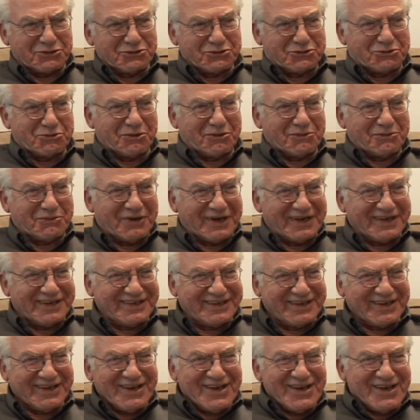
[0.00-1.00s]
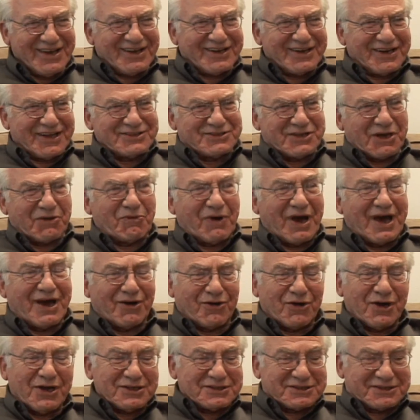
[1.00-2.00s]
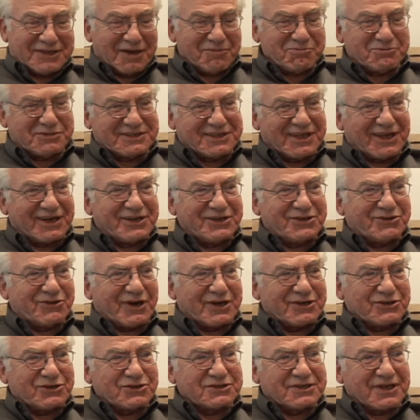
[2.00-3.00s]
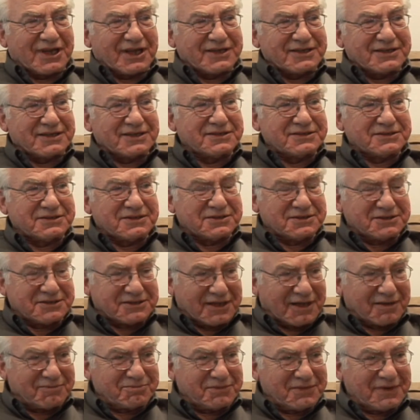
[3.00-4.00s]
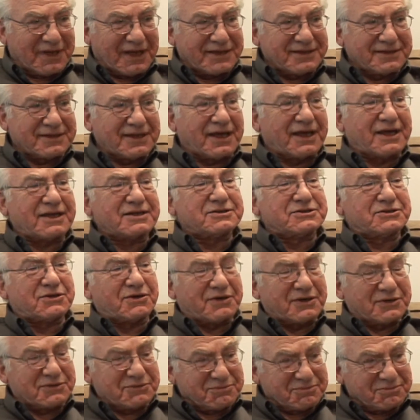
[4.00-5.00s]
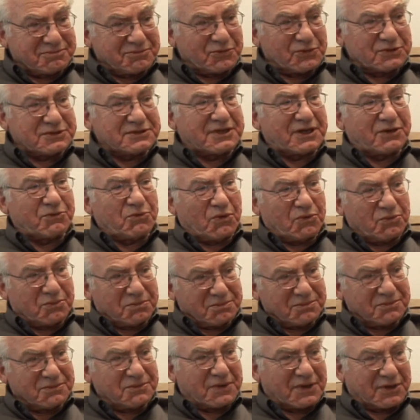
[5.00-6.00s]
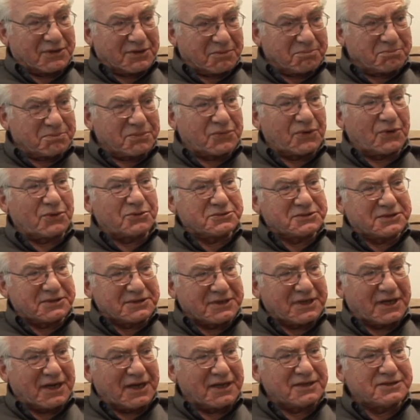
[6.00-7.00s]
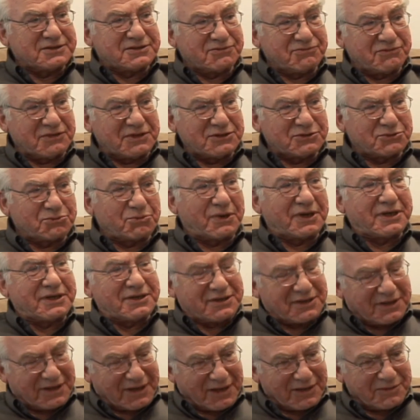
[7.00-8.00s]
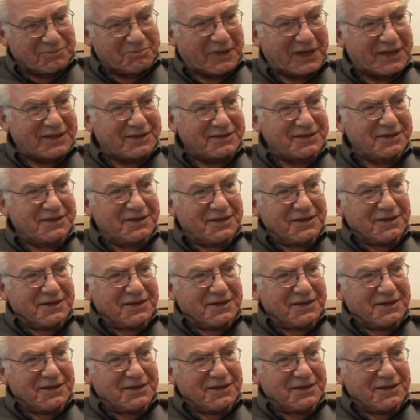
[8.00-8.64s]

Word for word: usual way. And they'd say, well, some study directors like this and some like that. So I would say, well, what are the pros and cons of each mm. way? And then I'd make,